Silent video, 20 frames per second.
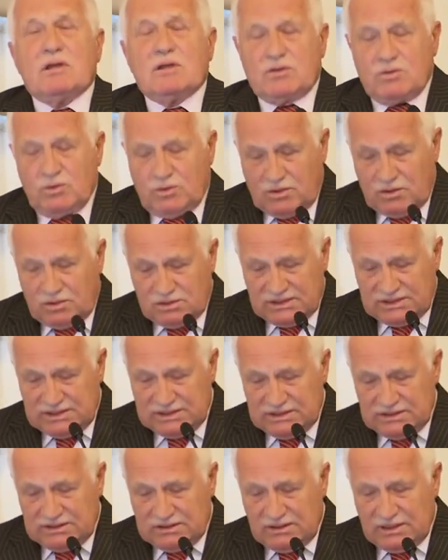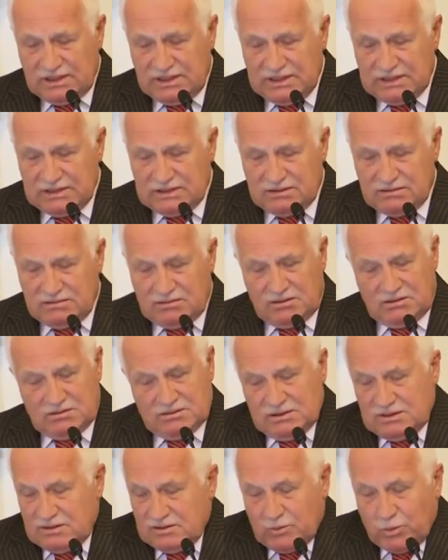to concentrate
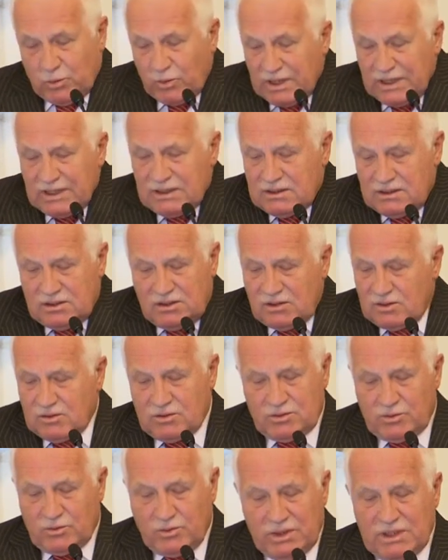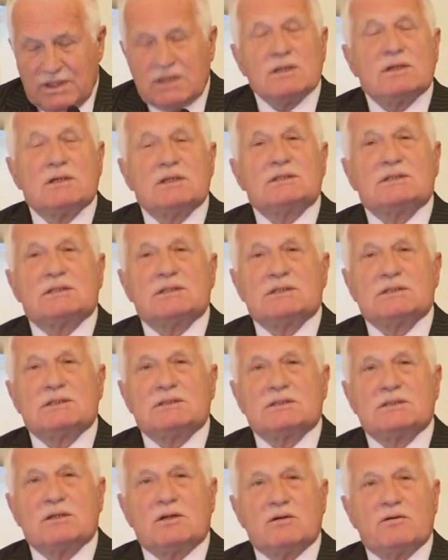on the well-known
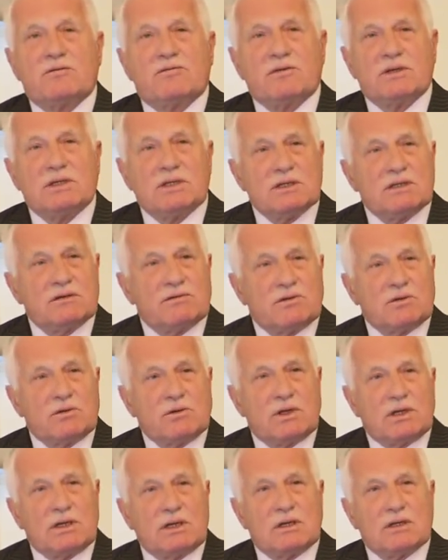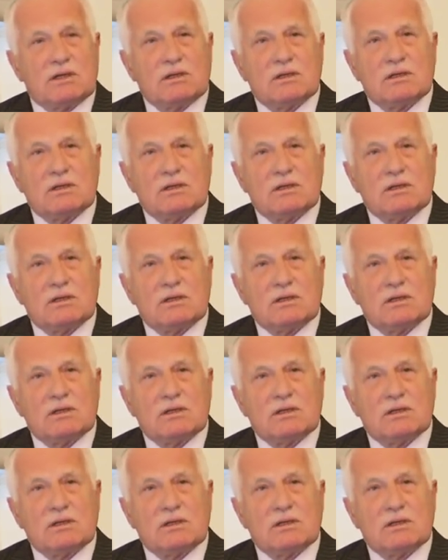weaknesses of individual